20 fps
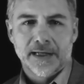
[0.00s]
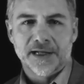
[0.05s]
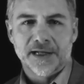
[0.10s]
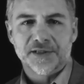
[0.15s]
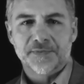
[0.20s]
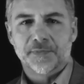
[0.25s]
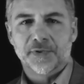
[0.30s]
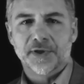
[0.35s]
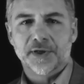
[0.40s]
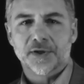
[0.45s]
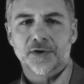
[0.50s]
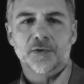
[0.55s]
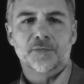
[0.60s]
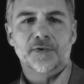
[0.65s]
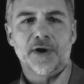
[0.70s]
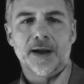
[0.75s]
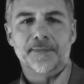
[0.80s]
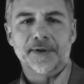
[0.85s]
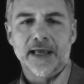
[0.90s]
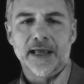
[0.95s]
Now, it's political
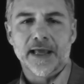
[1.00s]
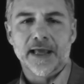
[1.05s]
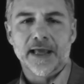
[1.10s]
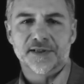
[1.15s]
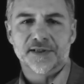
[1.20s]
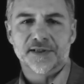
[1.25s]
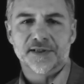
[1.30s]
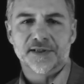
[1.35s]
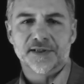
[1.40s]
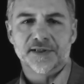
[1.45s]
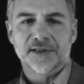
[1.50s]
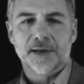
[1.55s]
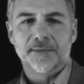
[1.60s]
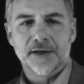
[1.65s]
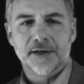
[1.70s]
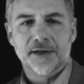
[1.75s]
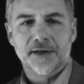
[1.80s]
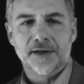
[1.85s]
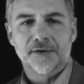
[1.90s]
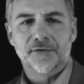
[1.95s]
propaganda
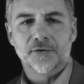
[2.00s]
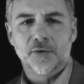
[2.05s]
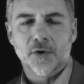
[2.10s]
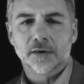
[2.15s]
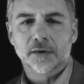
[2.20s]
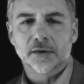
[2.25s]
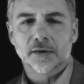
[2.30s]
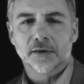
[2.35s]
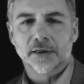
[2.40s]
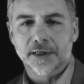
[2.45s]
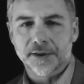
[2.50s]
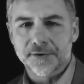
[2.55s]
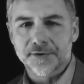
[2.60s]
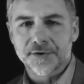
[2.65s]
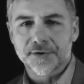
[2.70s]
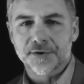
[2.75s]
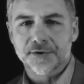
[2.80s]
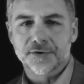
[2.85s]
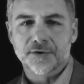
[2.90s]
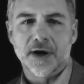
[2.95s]
disseminated through art,
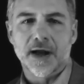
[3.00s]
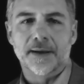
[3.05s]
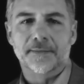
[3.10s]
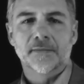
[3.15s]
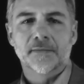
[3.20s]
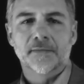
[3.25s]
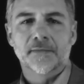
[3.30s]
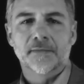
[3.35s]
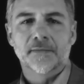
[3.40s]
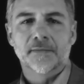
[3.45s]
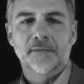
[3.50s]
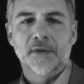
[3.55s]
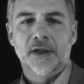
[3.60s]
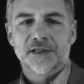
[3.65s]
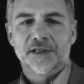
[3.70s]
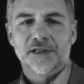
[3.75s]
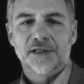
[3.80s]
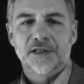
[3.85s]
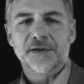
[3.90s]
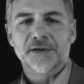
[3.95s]
literature, drama,
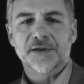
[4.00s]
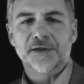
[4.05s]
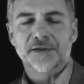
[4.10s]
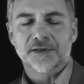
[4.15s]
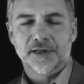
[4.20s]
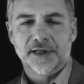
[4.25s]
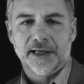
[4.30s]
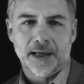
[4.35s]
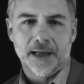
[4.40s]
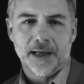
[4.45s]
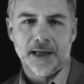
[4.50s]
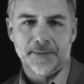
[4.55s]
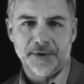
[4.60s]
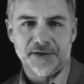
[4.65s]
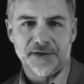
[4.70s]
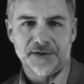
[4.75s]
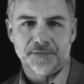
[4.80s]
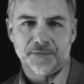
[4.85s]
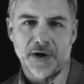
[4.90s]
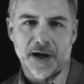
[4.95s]
especially
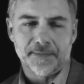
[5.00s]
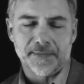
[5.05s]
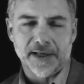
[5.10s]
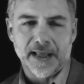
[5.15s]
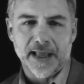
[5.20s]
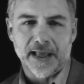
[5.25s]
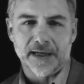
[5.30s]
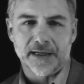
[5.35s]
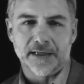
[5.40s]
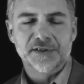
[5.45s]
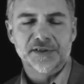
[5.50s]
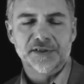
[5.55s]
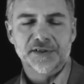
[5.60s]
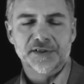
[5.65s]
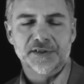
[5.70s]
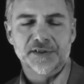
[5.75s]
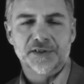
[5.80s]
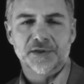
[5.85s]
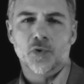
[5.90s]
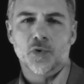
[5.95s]
communist propaganda.
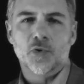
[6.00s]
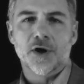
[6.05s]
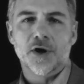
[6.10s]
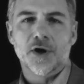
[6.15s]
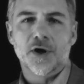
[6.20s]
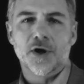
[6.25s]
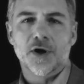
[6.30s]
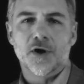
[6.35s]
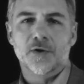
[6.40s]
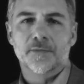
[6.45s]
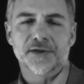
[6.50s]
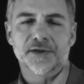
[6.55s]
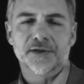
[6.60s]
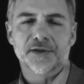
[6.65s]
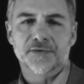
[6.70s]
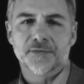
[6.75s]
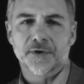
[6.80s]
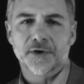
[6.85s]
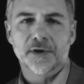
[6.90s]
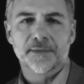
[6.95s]
It's important to know
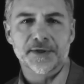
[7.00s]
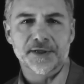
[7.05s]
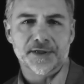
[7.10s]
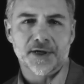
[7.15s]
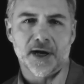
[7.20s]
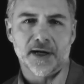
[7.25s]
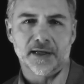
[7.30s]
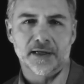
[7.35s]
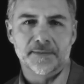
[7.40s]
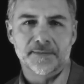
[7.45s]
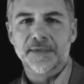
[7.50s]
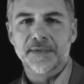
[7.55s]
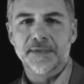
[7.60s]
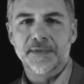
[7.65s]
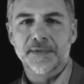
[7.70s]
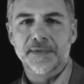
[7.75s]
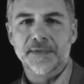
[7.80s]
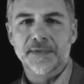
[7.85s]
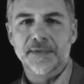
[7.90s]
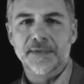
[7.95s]
because we're going to be talking
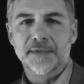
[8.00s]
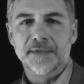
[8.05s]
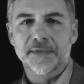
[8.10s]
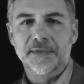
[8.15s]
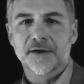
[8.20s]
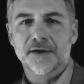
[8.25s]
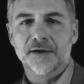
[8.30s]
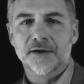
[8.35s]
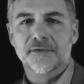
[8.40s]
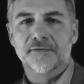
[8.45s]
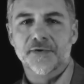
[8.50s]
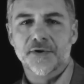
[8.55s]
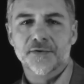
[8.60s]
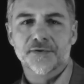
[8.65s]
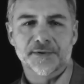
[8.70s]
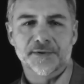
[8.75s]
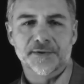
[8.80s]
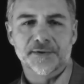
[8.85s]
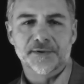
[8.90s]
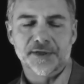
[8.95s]
about how the media
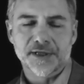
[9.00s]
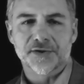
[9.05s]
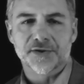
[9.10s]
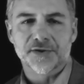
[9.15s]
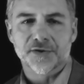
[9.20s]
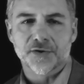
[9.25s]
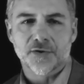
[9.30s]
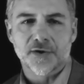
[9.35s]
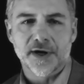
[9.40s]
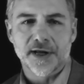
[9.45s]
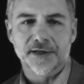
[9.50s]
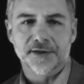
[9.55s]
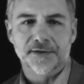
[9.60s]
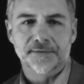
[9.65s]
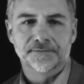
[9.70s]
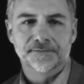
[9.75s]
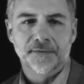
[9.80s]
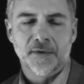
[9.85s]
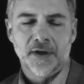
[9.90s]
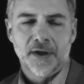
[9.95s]
views some of these stories.
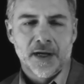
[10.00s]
